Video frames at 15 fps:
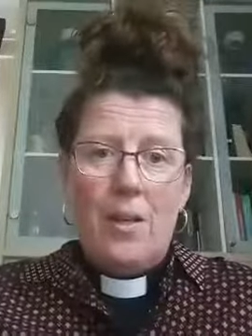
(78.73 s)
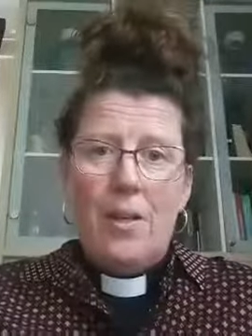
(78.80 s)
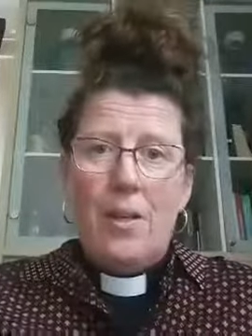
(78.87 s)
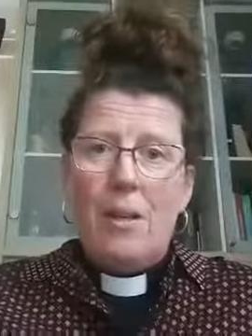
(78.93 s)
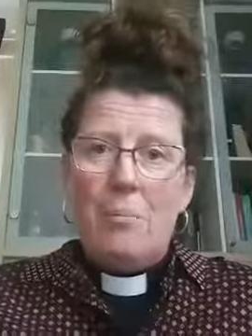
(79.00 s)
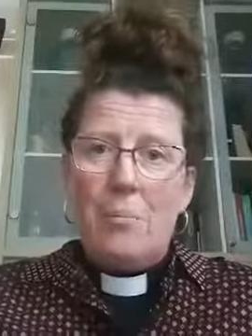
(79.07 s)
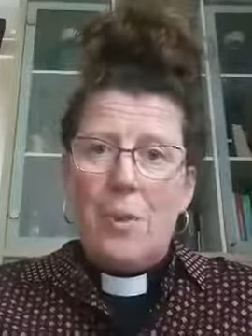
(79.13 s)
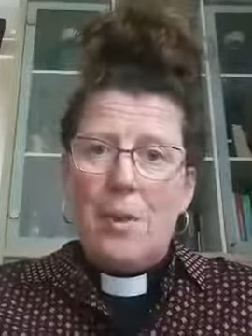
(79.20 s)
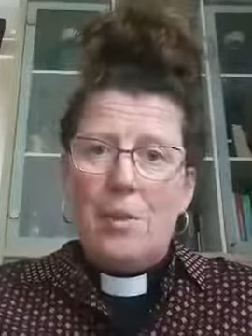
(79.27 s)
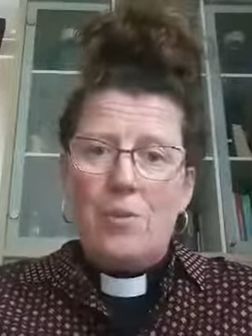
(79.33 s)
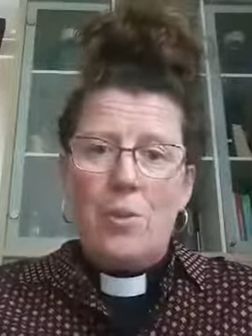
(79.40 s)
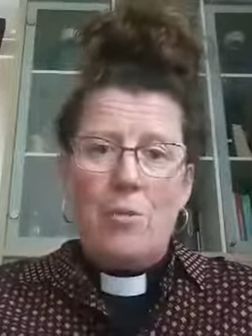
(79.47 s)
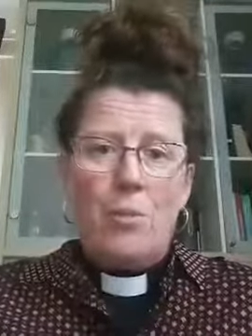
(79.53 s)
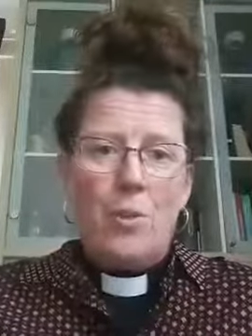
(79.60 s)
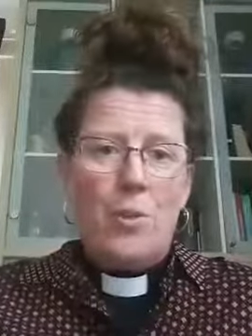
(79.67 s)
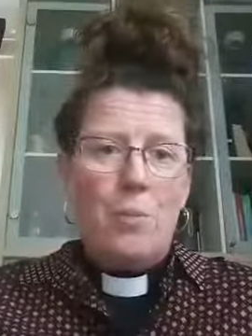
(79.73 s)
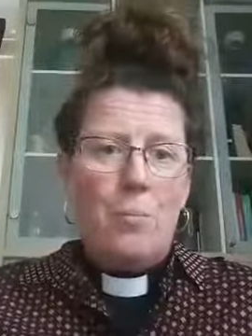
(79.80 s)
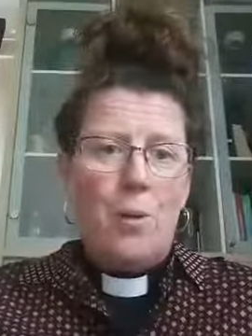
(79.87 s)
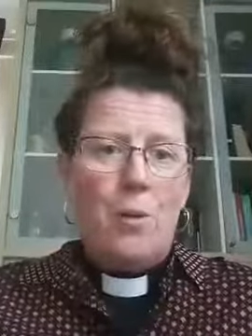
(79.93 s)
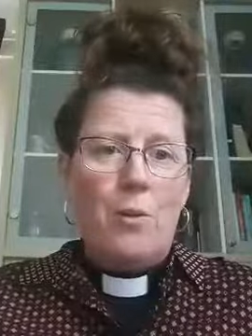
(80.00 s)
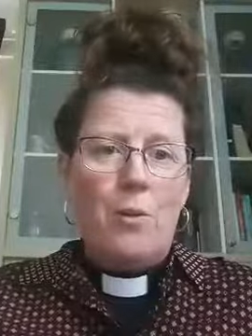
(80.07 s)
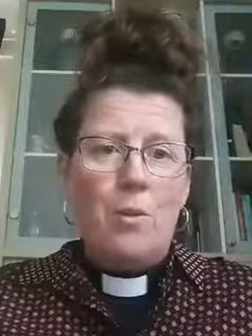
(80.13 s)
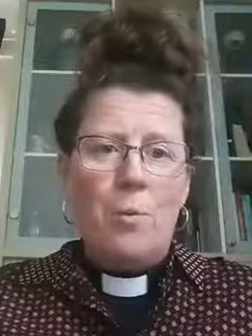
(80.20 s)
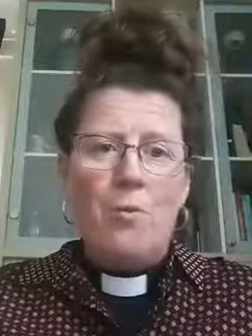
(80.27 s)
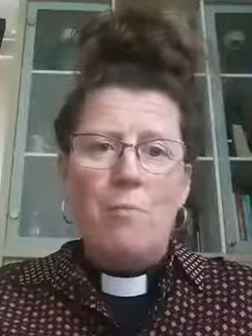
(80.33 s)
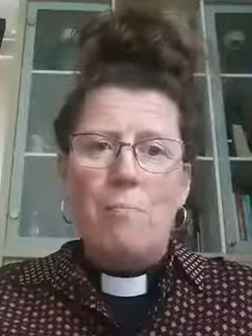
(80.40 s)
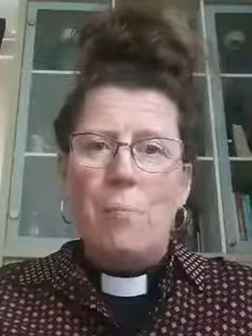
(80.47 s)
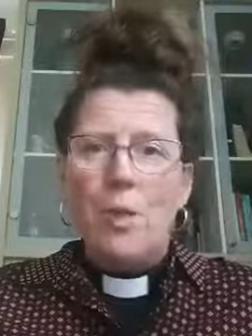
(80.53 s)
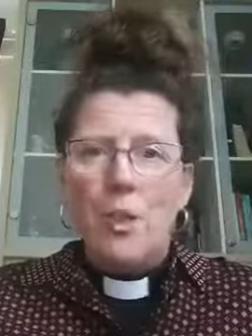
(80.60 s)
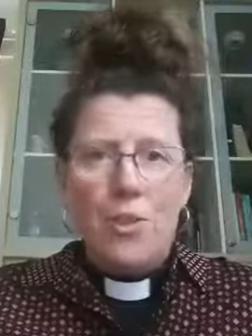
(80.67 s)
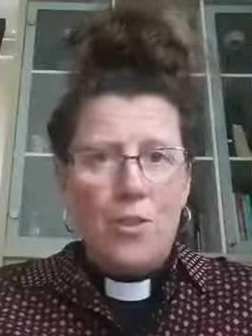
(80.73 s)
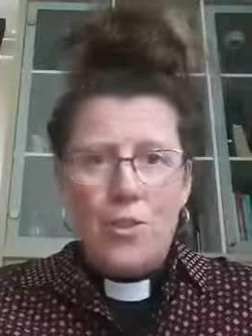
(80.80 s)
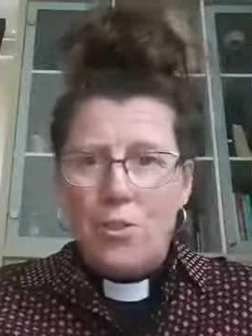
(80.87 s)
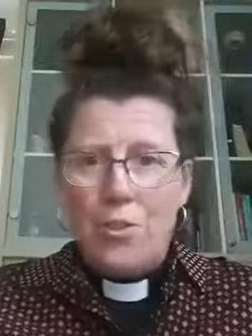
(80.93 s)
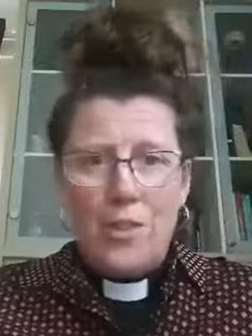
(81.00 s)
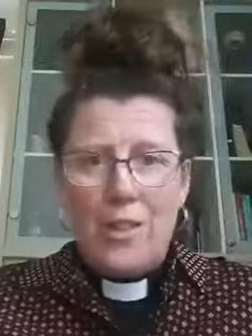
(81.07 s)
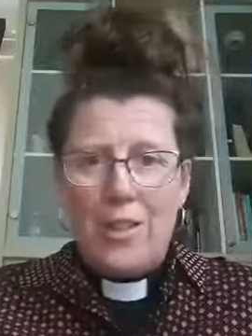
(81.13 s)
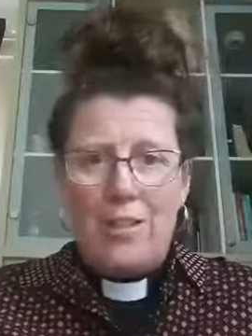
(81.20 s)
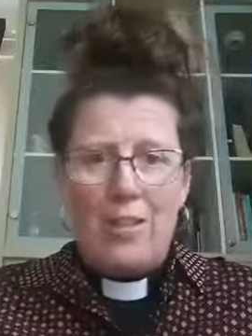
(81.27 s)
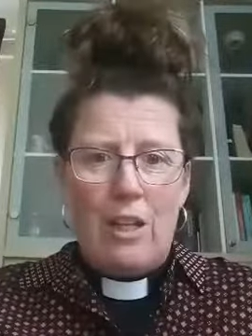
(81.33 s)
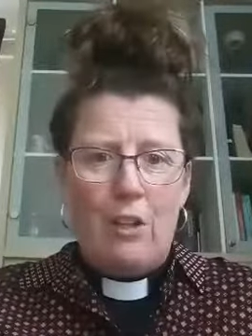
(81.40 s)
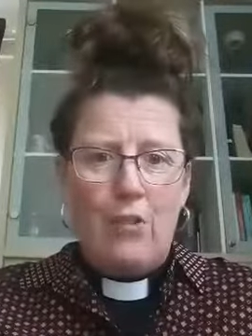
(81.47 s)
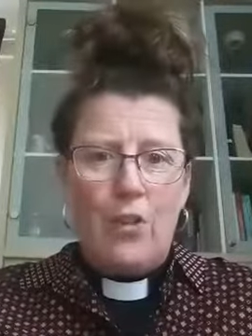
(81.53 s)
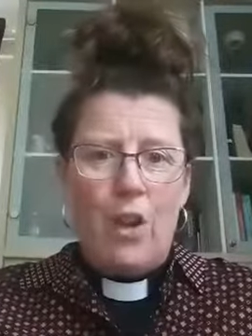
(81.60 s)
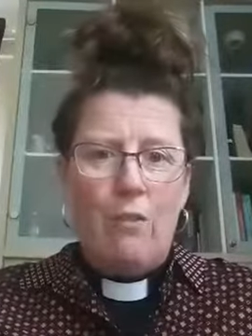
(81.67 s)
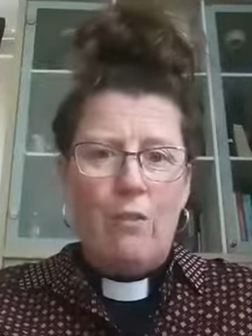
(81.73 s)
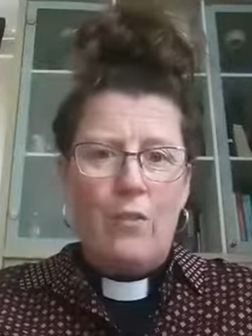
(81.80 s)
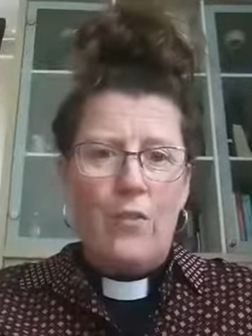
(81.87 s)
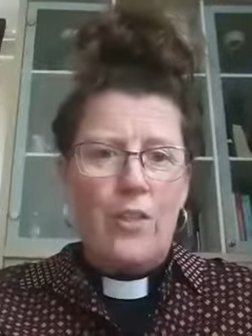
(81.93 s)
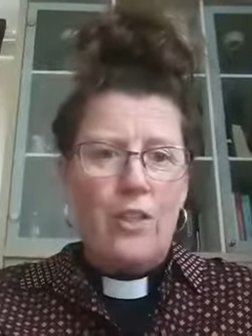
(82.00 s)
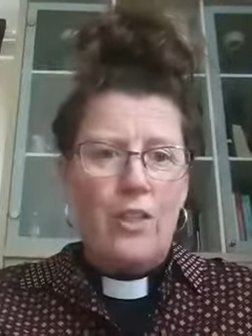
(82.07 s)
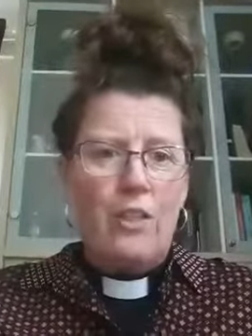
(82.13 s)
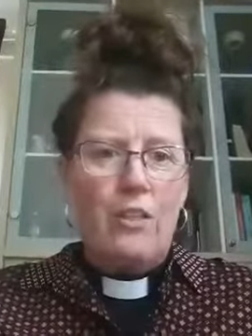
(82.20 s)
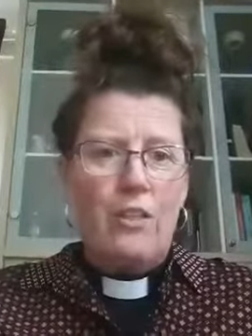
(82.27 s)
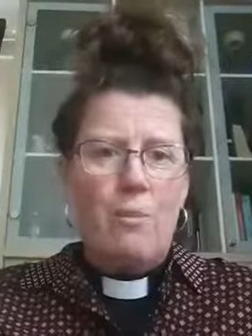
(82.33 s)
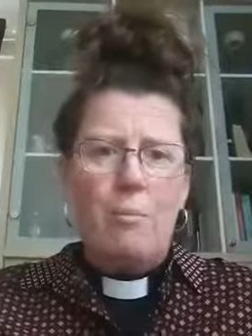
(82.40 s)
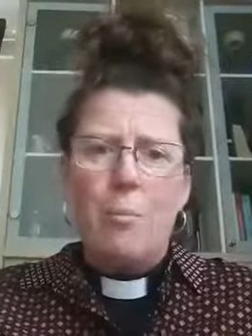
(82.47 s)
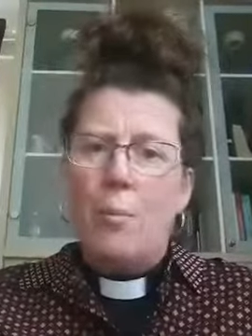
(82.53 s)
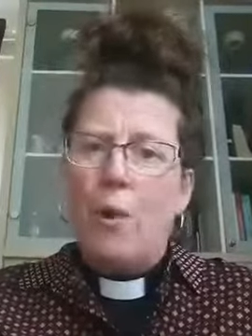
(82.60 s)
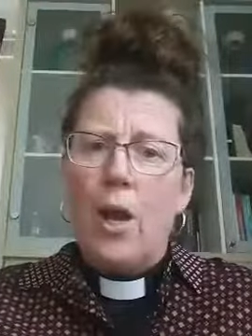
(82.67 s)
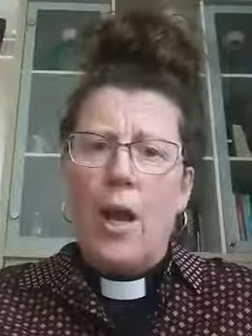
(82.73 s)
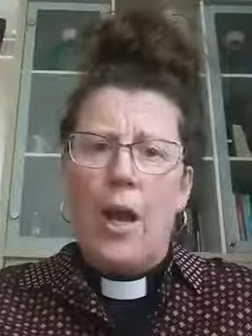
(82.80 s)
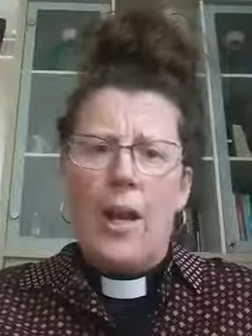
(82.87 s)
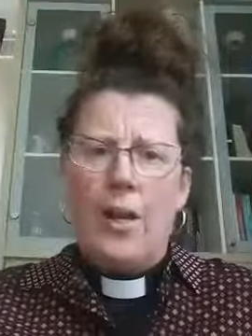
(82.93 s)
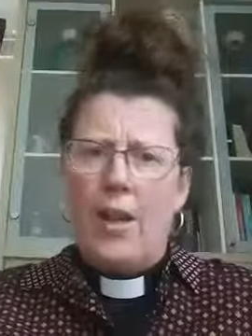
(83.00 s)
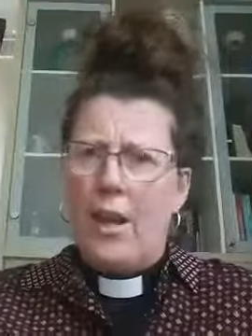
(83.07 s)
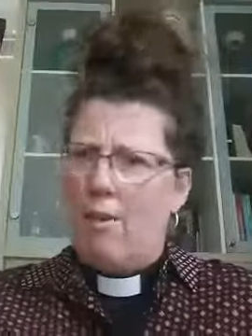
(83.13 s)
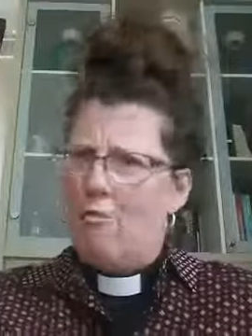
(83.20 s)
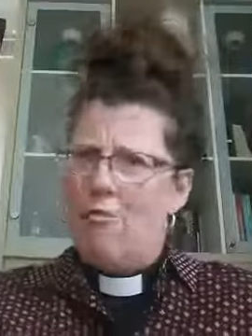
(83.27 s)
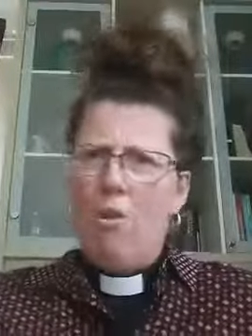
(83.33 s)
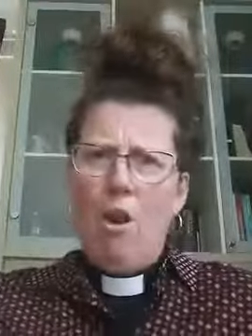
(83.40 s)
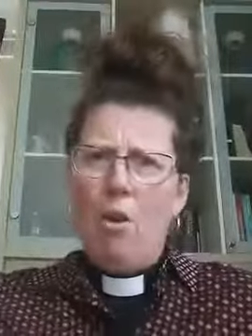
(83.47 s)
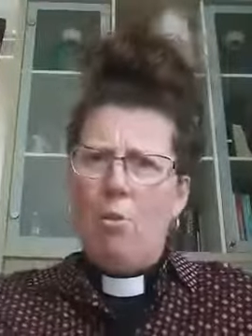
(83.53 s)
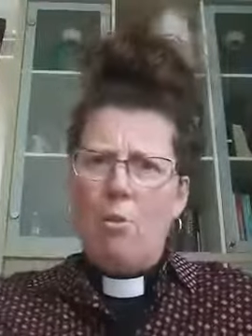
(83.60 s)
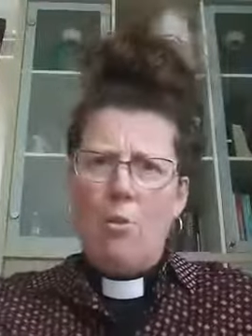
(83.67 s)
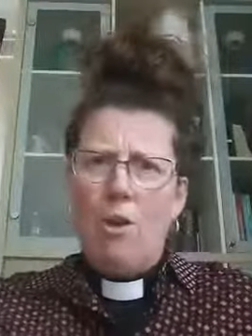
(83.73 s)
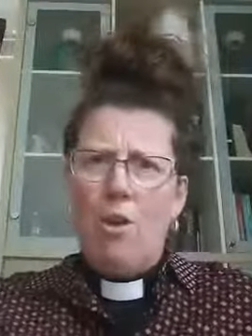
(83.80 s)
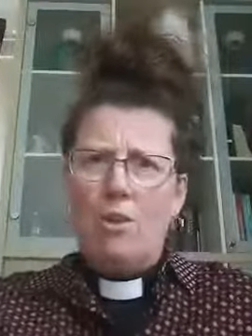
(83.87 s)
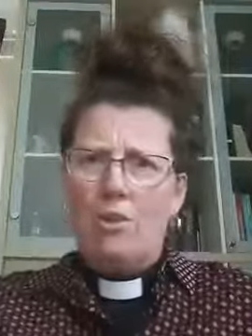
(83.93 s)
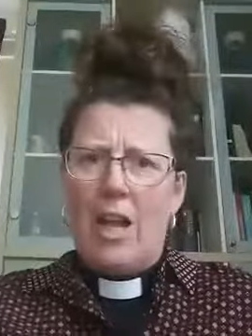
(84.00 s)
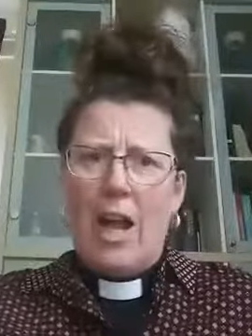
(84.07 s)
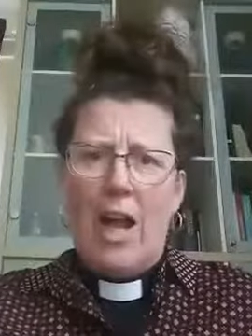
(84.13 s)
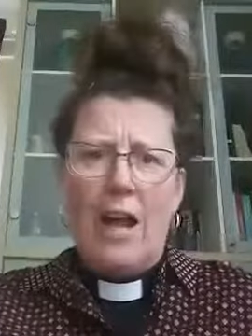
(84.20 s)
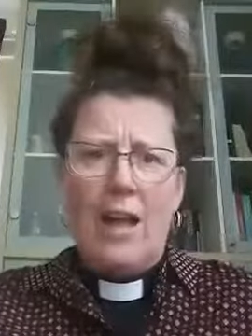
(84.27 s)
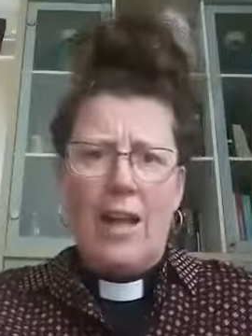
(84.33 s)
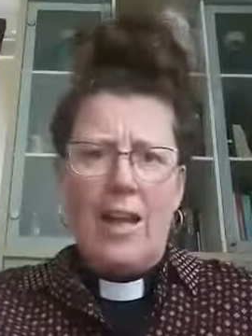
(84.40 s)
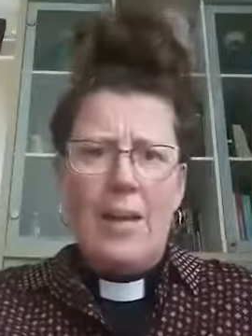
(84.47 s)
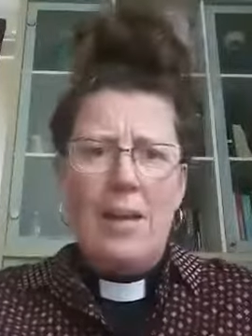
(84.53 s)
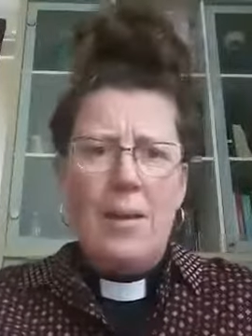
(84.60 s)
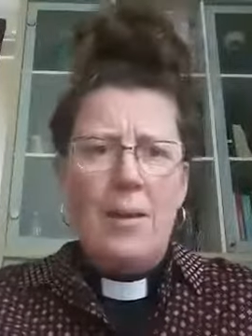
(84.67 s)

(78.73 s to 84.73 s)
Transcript: And Peter responds with blustering self confidence and pride that, no, not I.